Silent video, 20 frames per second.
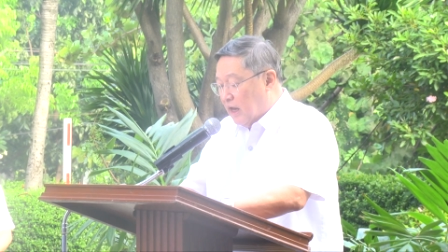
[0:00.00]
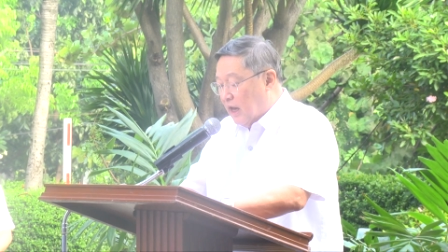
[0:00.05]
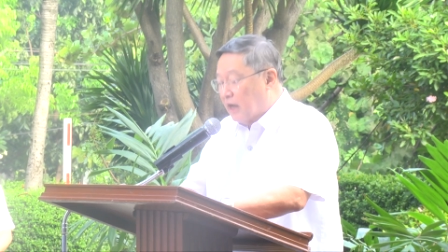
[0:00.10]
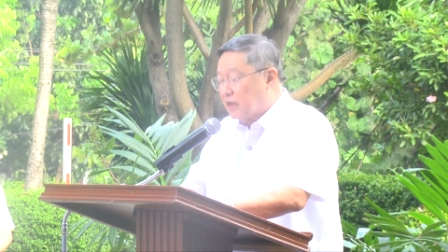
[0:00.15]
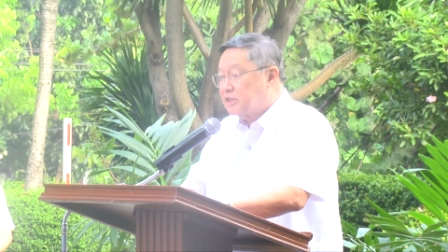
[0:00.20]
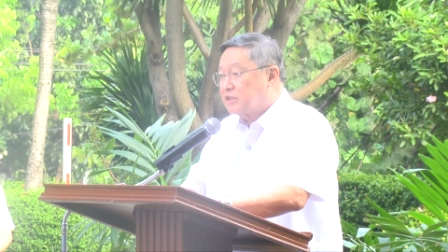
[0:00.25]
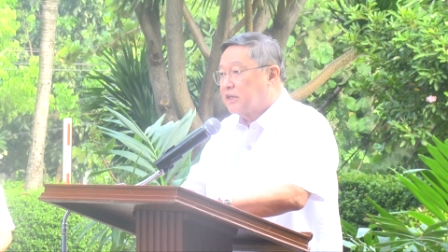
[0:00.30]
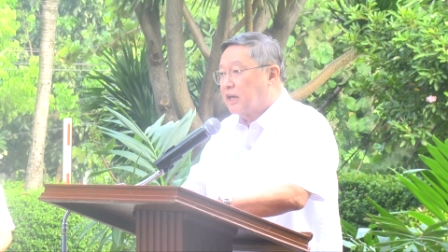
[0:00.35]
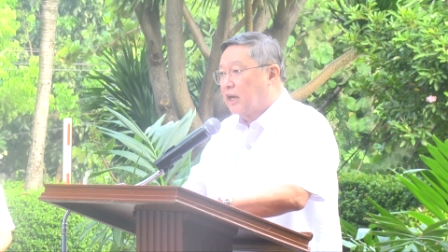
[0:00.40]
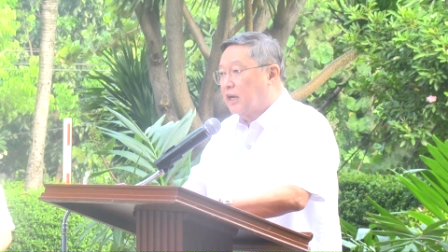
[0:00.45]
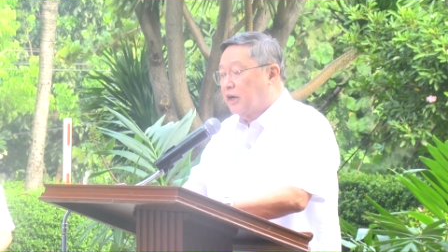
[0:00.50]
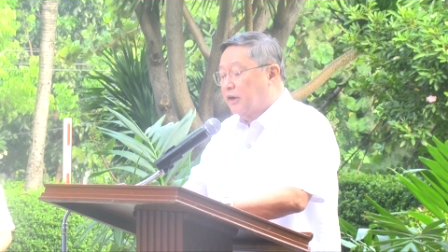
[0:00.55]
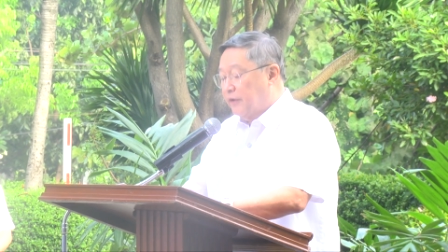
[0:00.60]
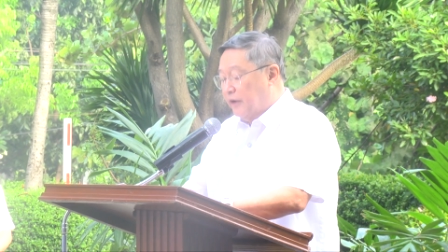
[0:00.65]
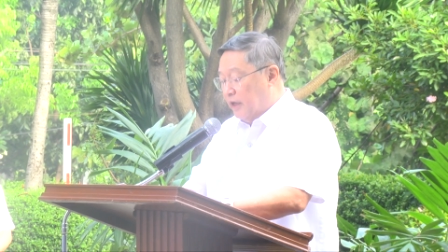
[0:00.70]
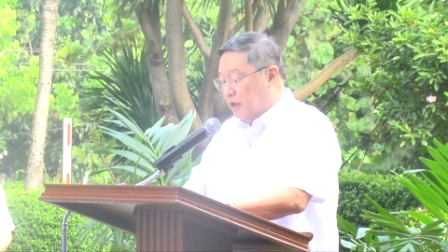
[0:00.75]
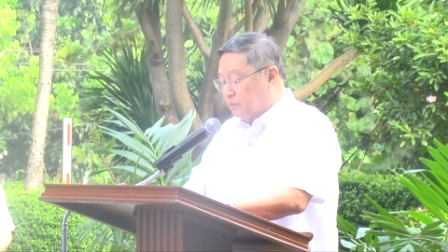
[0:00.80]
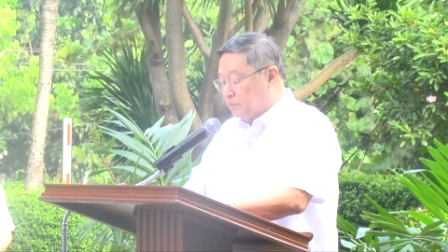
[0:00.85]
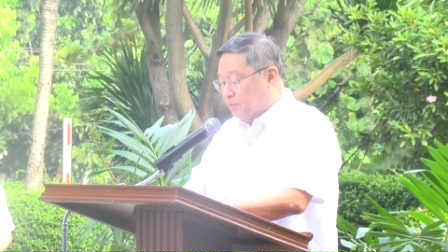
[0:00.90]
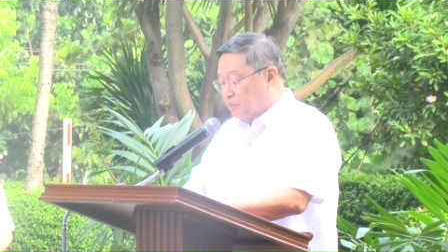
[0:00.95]

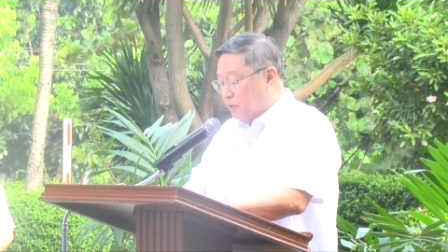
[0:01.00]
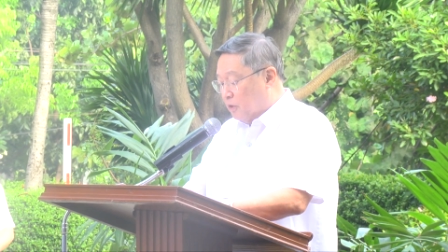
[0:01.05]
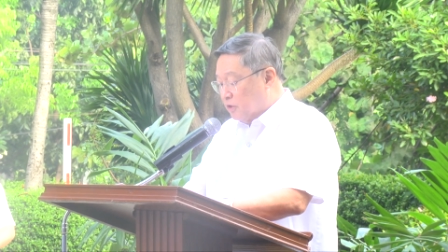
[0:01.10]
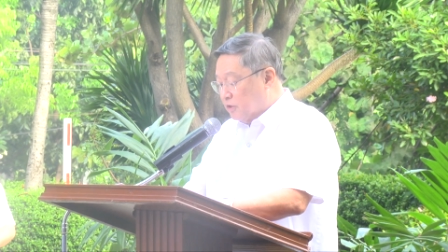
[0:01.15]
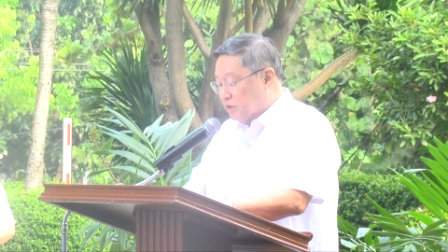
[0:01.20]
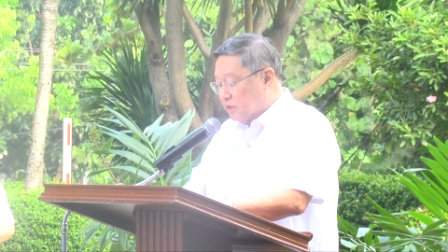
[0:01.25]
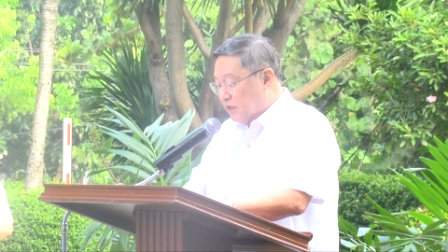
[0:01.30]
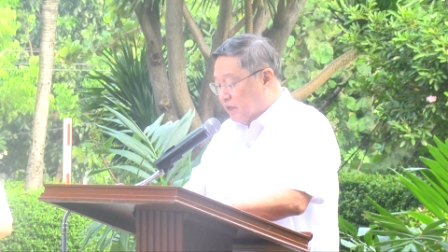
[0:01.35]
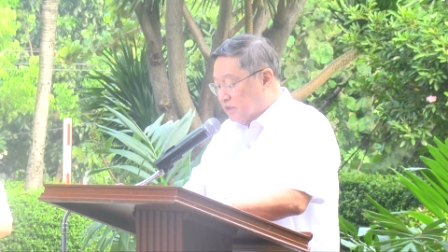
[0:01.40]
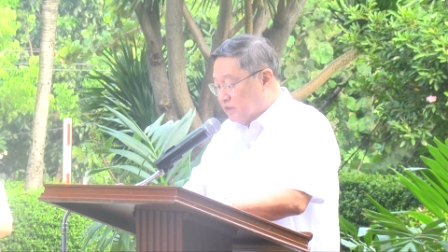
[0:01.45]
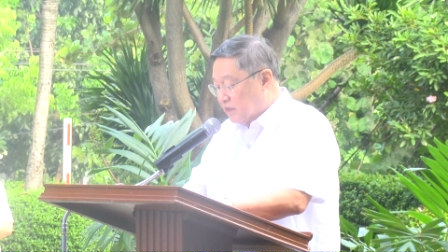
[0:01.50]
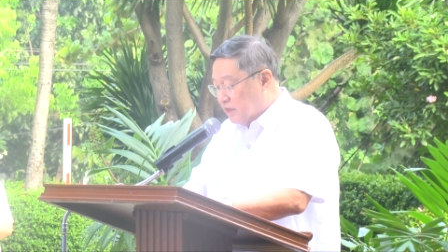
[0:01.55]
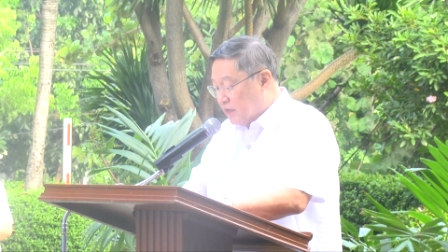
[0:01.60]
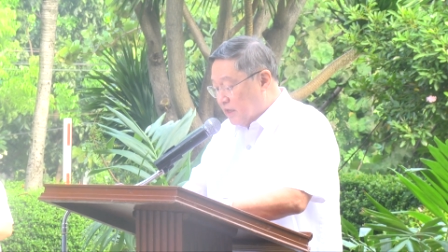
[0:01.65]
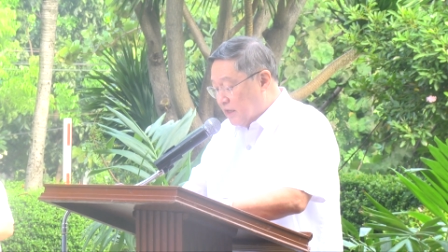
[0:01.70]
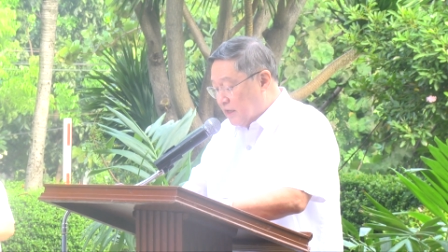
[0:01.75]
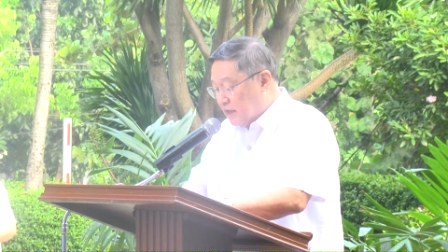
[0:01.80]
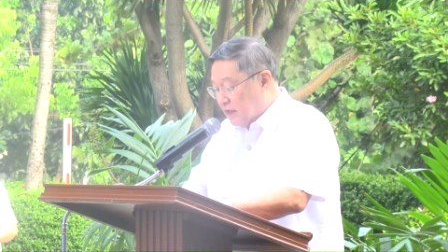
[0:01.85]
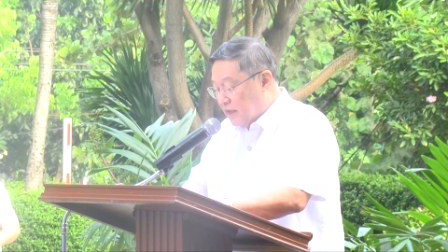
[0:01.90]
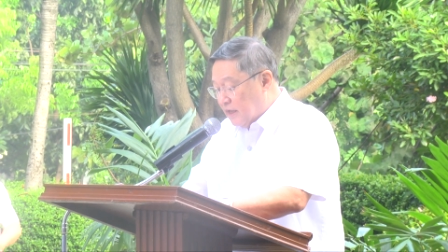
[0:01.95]
accelerate
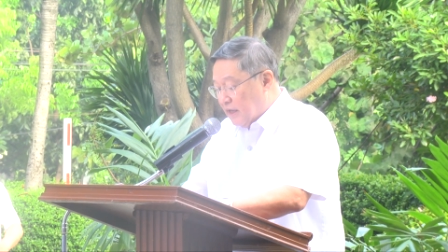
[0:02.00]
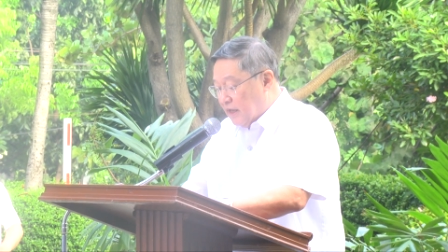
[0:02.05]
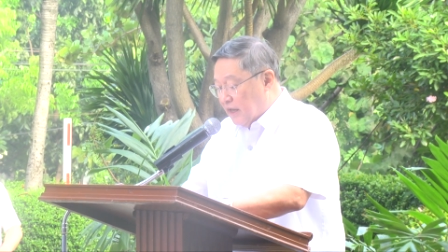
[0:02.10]
processing,